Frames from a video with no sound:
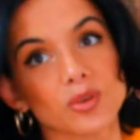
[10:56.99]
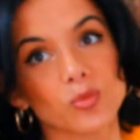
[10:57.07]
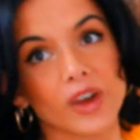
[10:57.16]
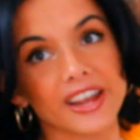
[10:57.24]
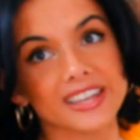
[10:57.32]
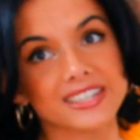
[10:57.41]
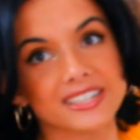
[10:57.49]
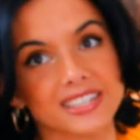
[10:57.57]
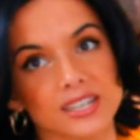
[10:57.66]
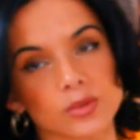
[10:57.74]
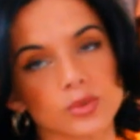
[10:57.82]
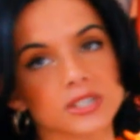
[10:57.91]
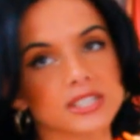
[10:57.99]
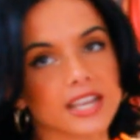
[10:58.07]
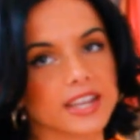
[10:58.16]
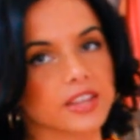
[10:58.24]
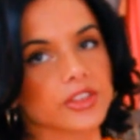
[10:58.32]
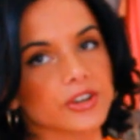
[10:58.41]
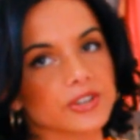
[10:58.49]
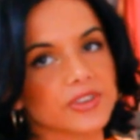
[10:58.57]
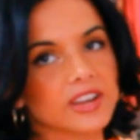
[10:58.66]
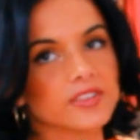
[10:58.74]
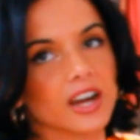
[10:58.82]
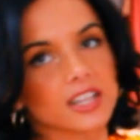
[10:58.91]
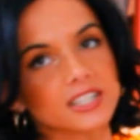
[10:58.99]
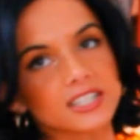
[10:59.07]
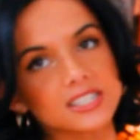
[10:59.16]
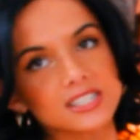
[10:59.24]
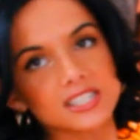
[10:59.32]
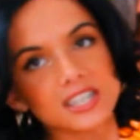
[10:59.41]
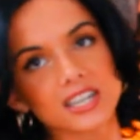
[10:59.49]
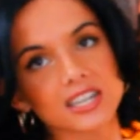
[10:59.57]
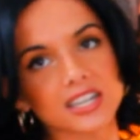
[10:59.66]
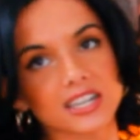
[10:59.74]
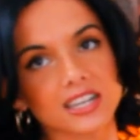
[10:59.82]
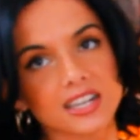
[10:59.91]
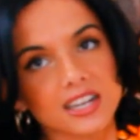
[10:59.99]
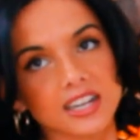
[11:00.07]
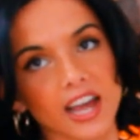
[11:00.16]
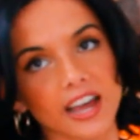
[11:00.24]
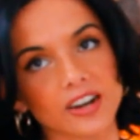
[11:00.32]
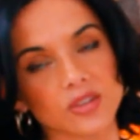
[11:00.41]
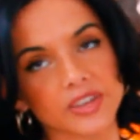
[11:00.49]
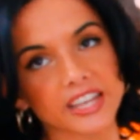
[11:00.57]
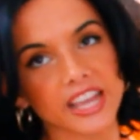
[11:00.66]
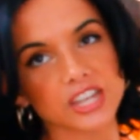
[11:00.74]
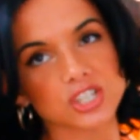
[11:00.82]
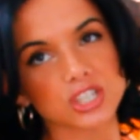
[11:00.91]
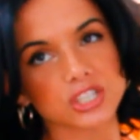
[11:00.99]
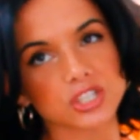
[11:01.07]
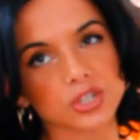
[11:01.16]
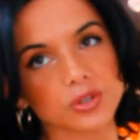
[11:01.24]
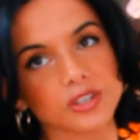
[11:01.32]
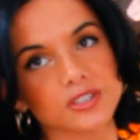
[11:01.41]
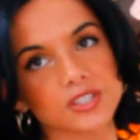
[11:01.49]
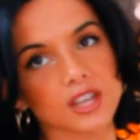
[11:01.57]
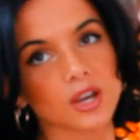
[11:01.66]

from Weigh-In. It was like $35. Got it on vacation 2 years